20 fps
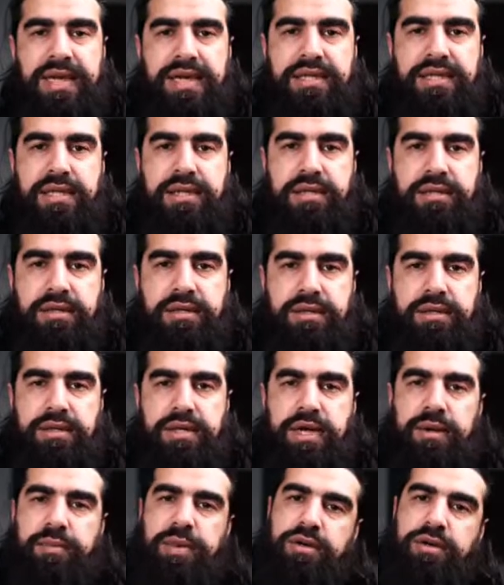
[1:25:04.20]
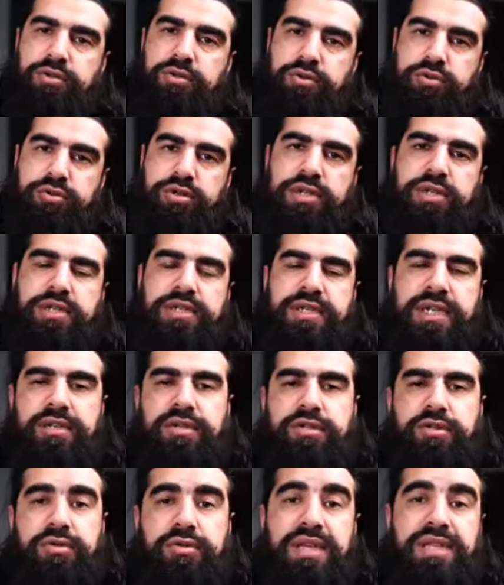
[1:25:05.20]
later, about 200 years later,
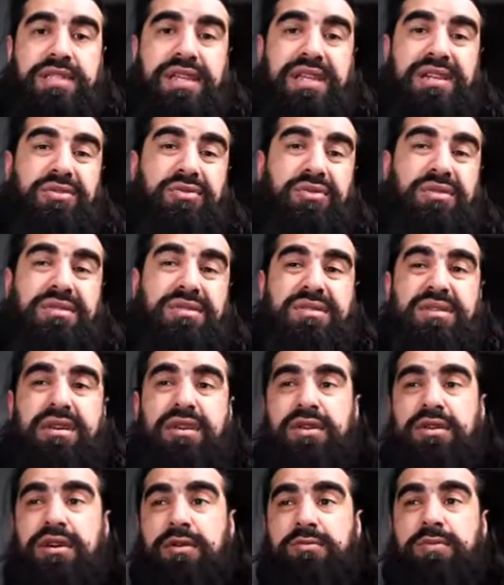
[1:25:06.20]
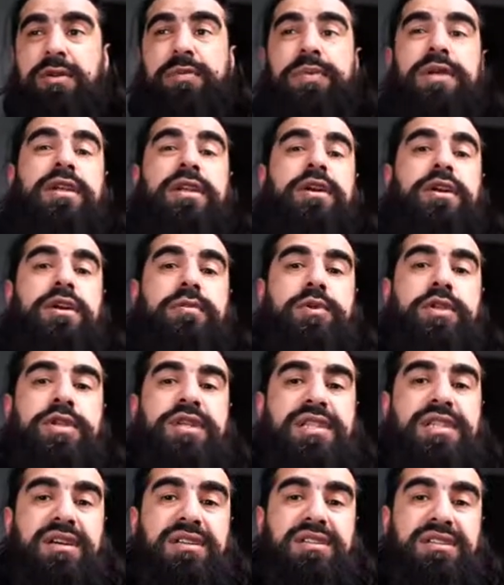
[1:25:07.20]
so they said, look, a lot of people in our
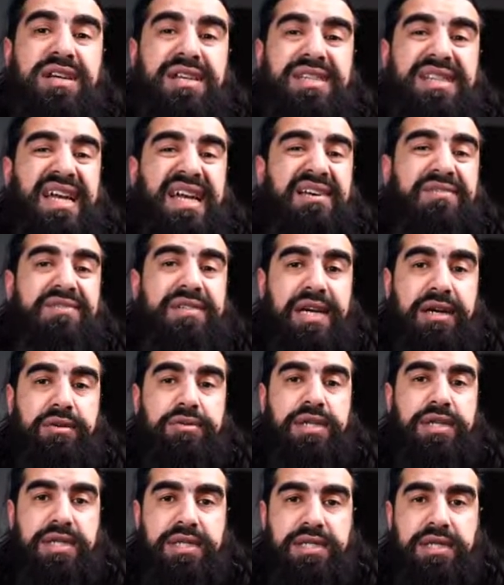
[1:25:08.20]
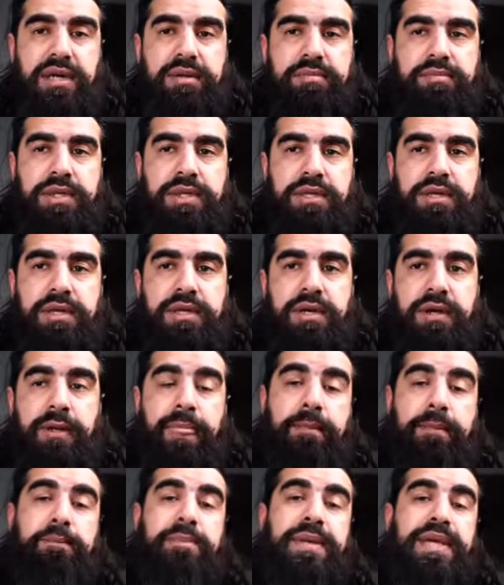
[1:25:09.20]
community are starting to have doubts in Islam
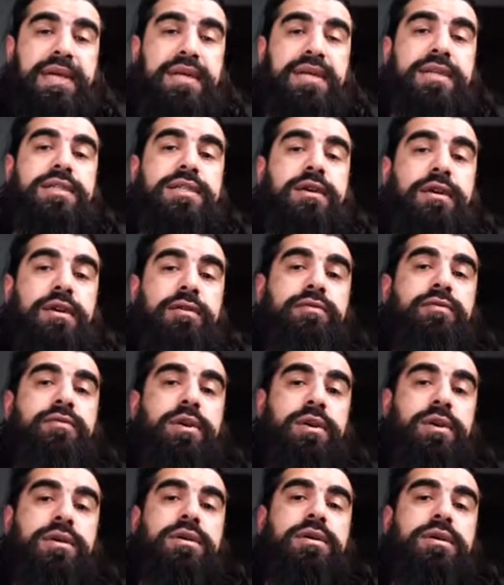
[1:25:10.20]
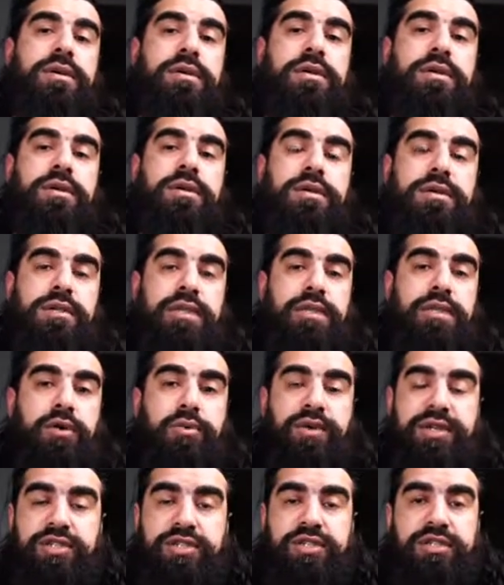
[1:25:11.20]
because of what the
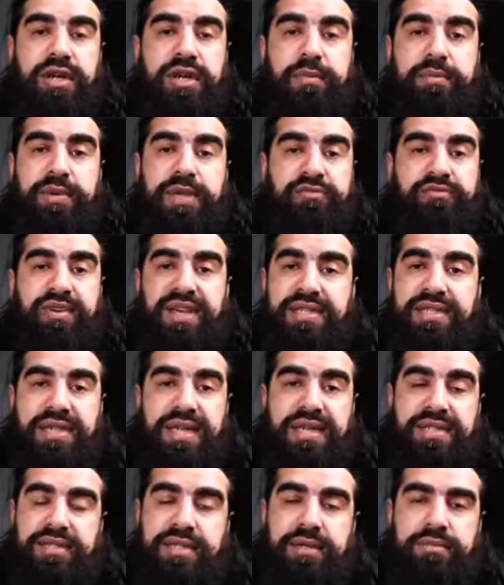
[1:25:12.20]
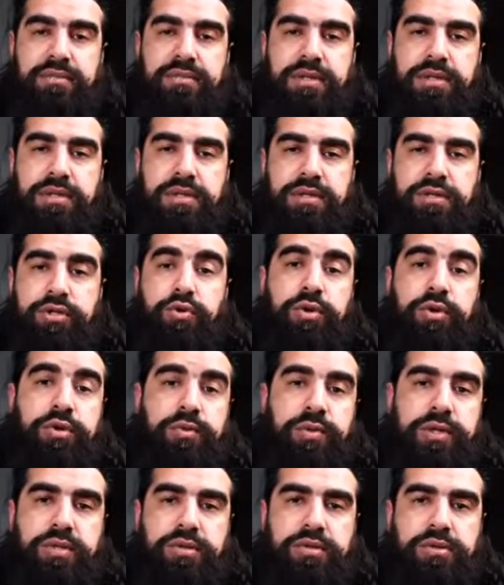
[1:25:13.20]
questions that are being raised against them. So what
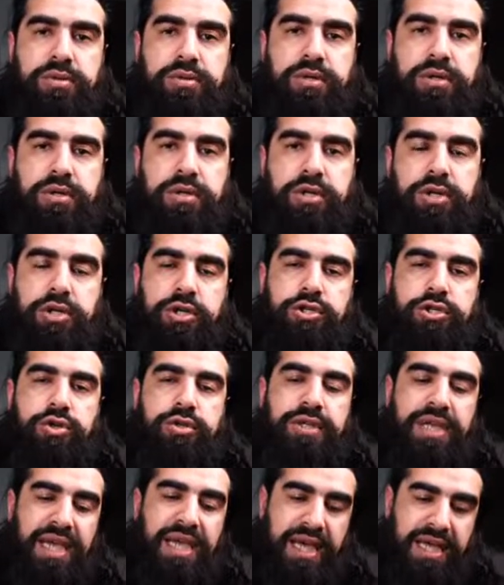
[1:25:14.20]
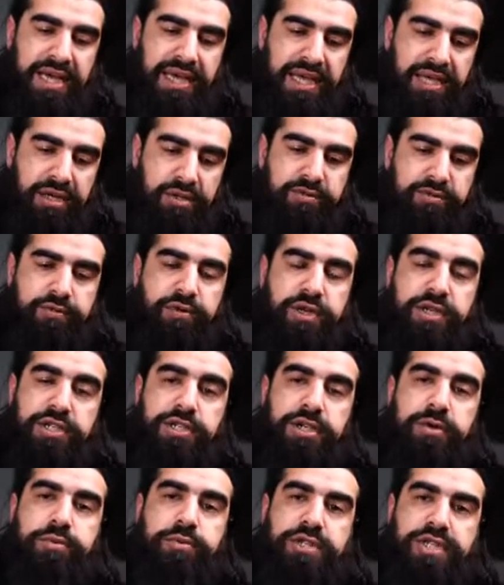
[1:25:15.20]
do we do? So they allowed for
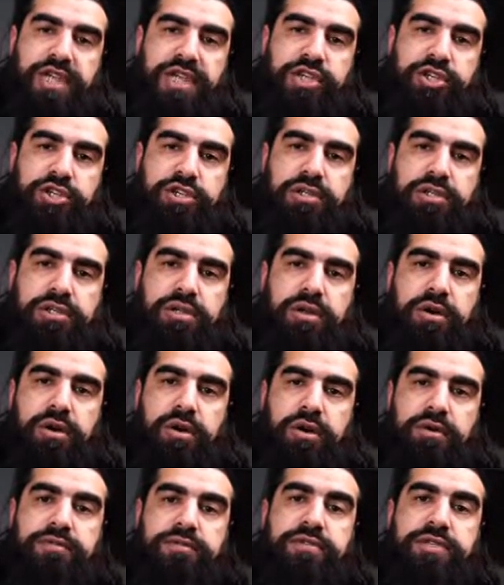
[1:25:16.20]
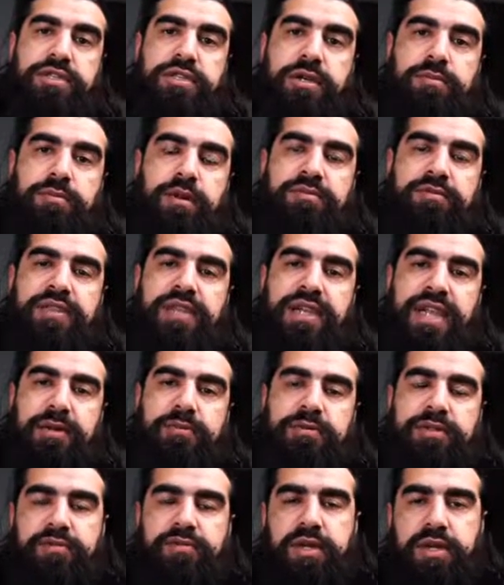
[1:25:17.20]
interpretation of some of the
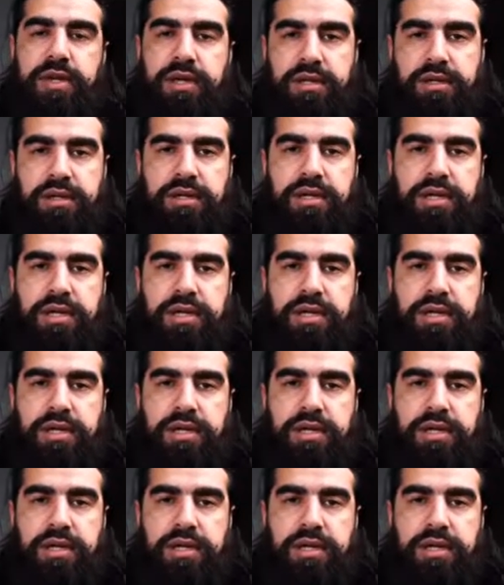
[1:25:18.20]
names of Allah